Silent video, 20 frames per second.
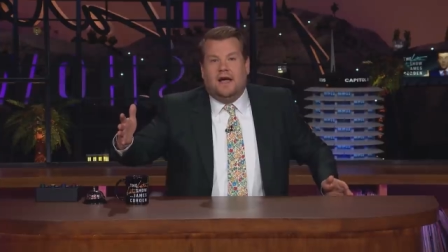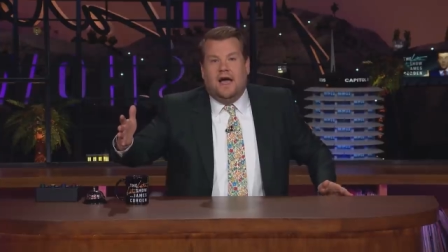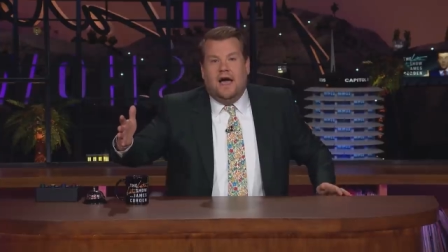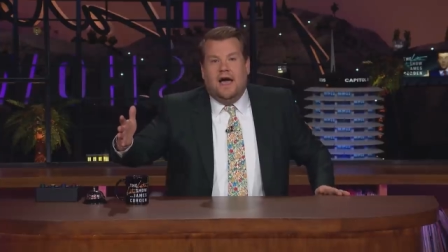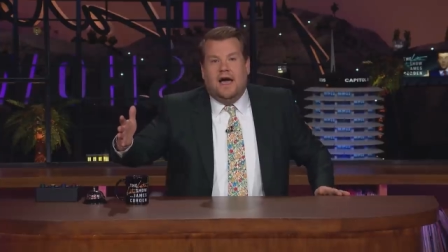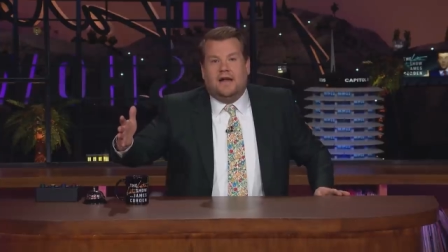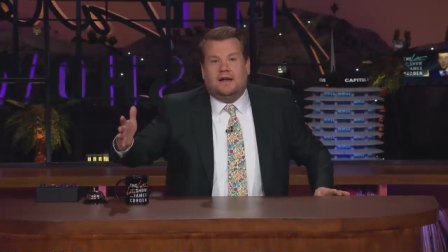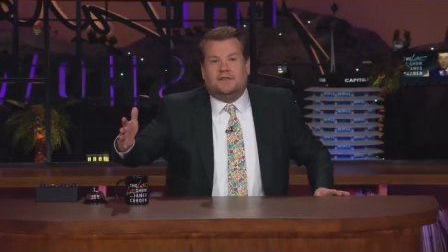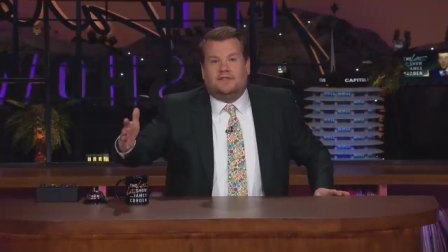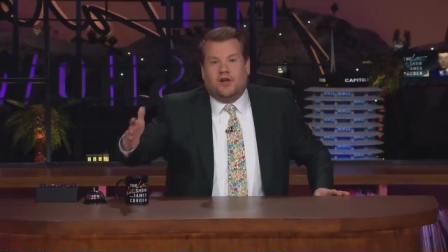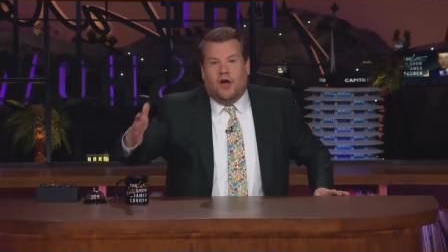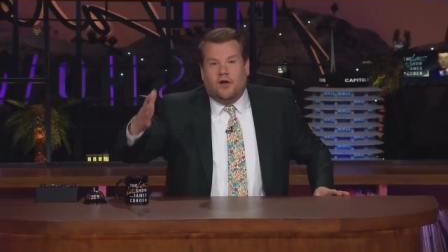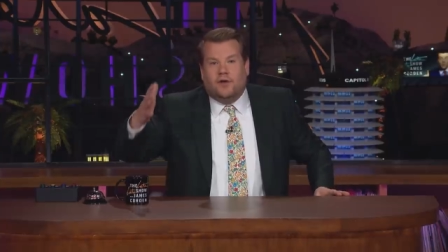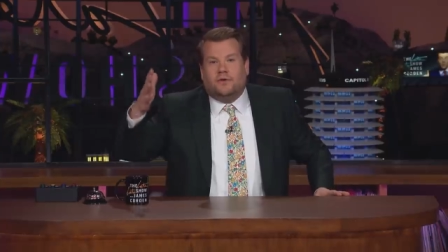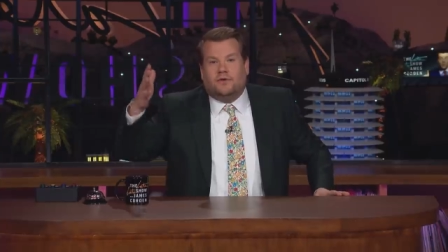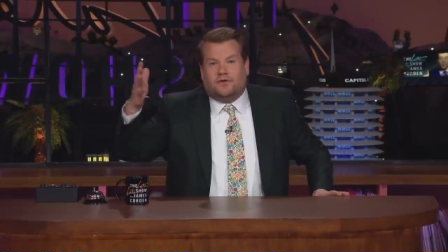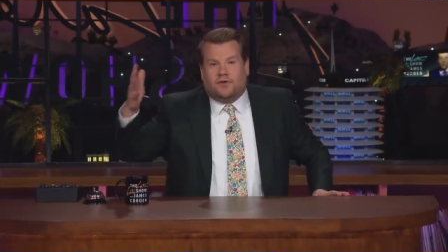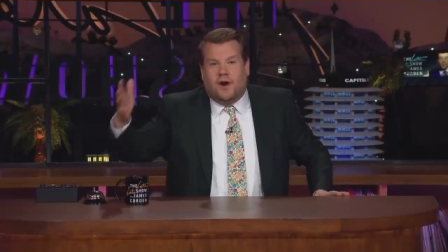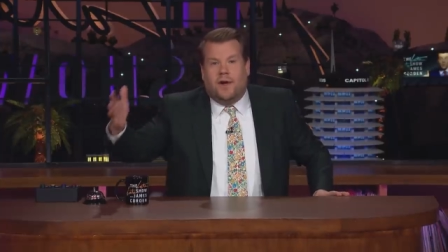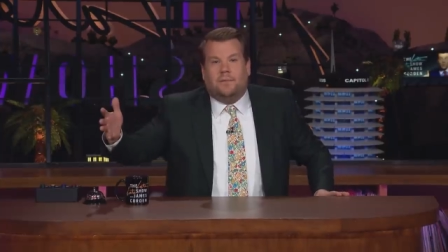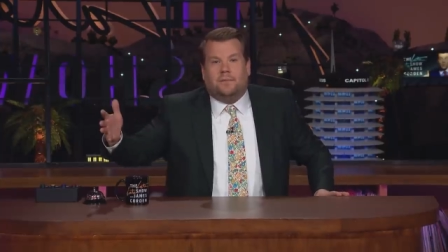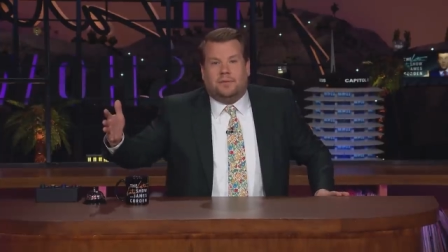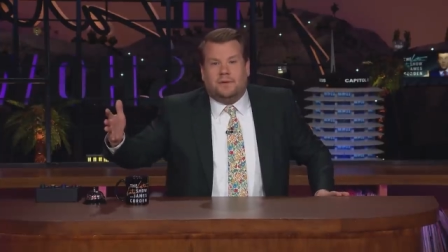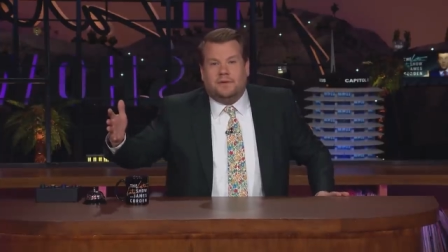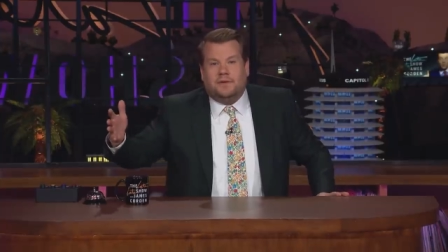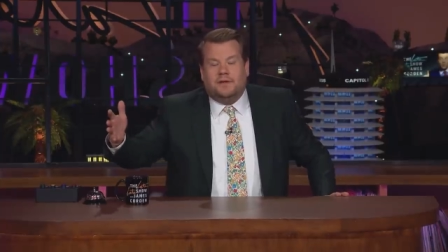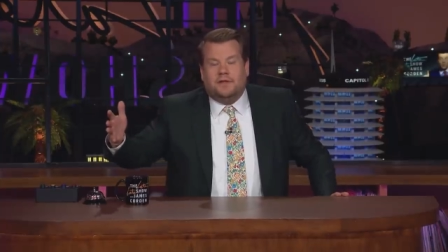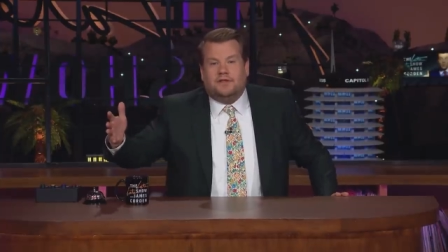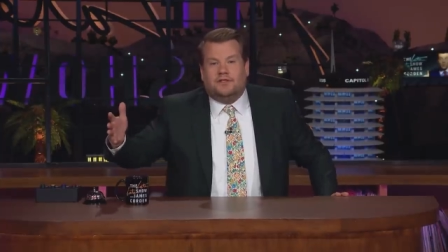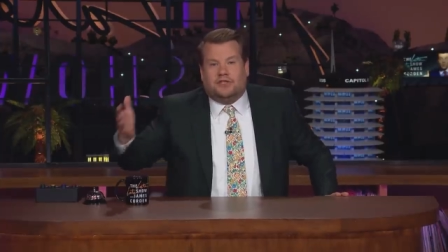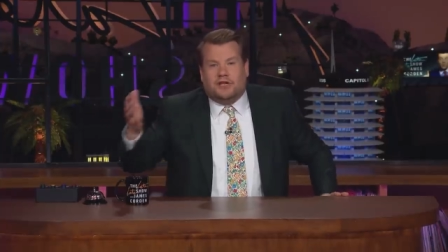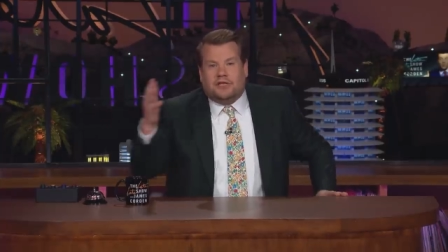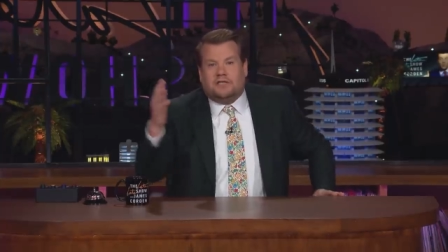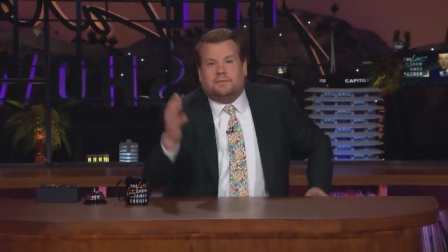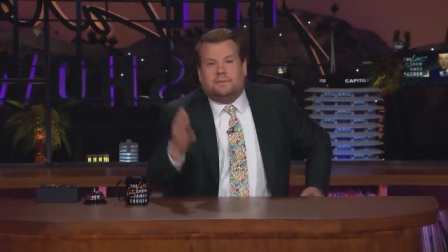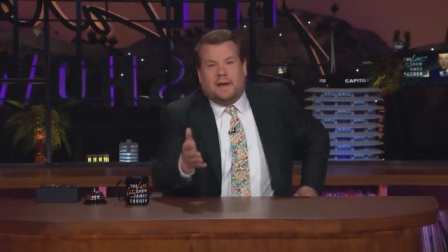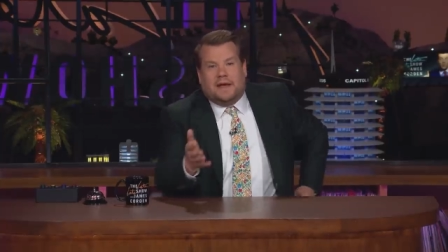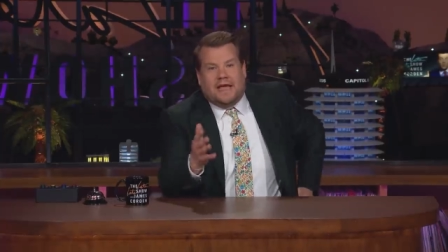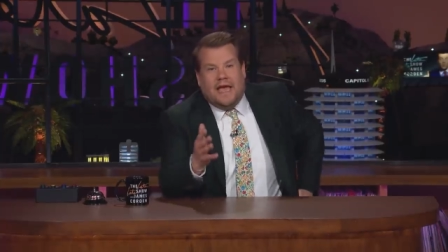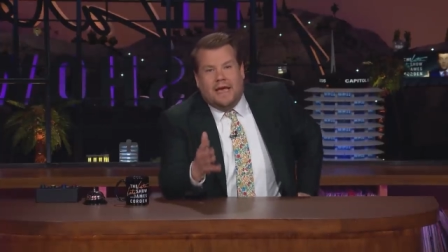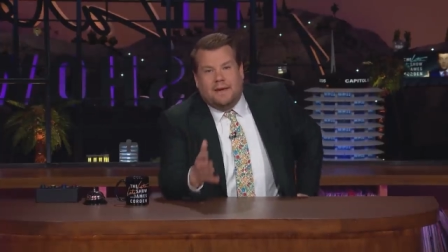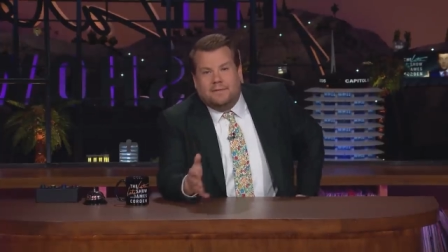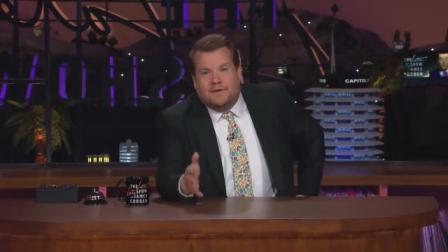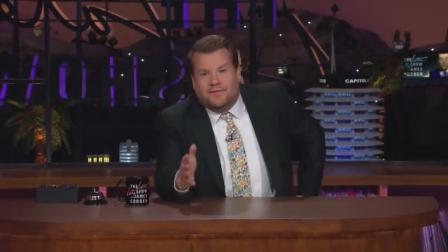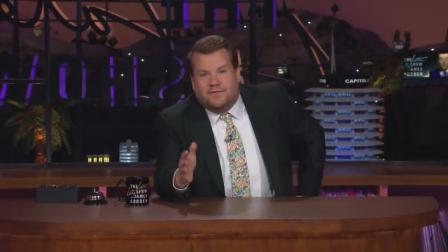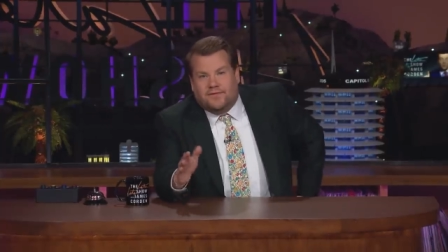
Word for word: Uh, Donald Trump just became